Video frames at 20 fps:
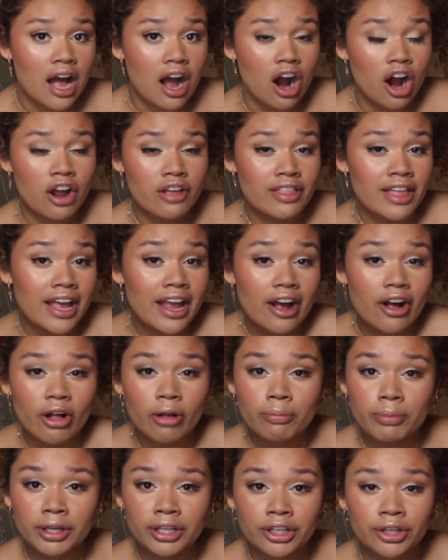Are they
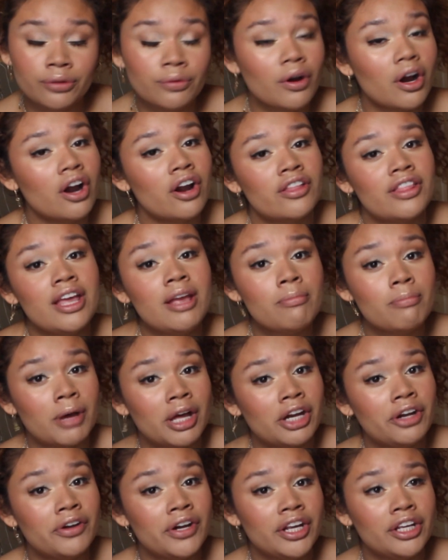helping you? Are they
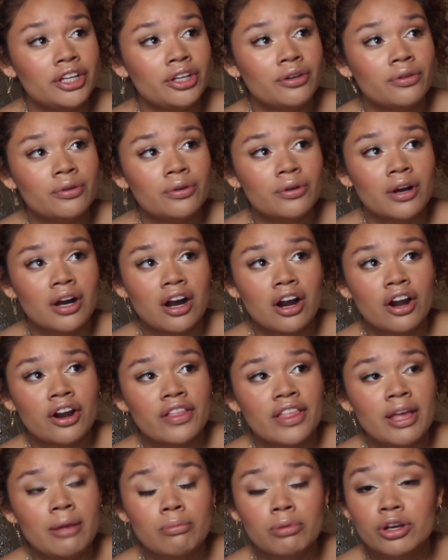bettering you? Are
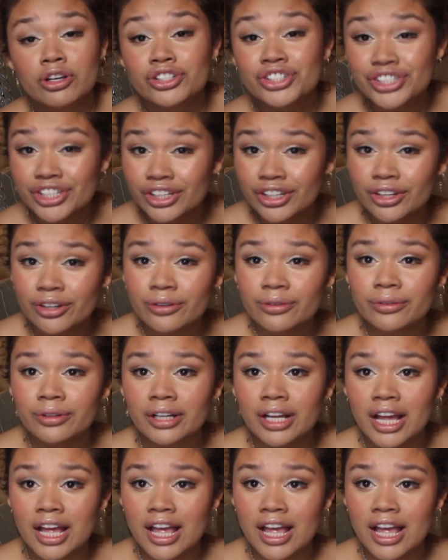they pushing you?